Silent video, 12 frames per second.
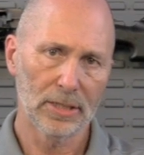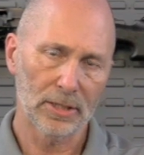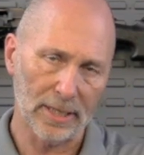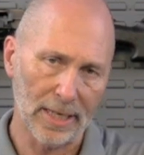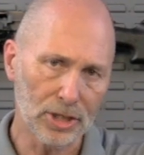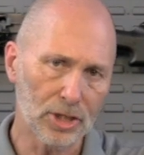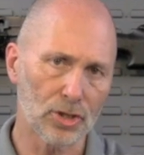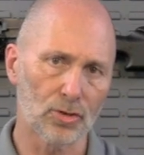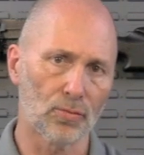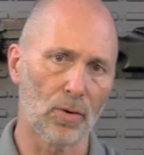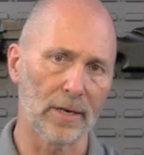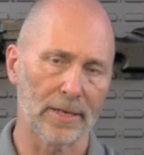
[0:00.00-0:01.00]
The engine's
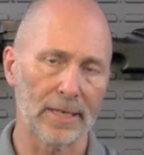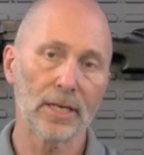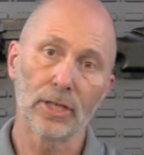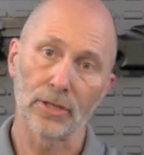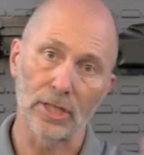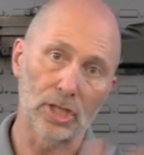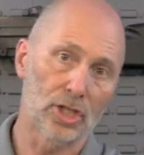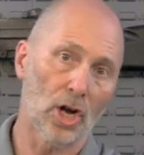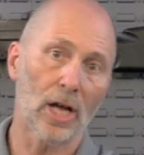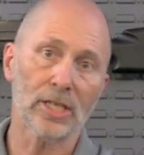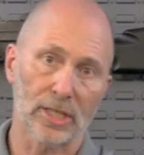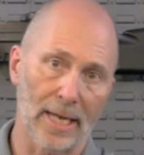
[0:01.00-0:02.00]
running, the
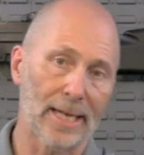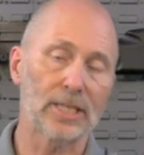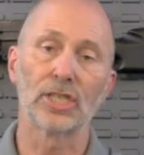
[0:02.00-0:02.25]
exhaust gas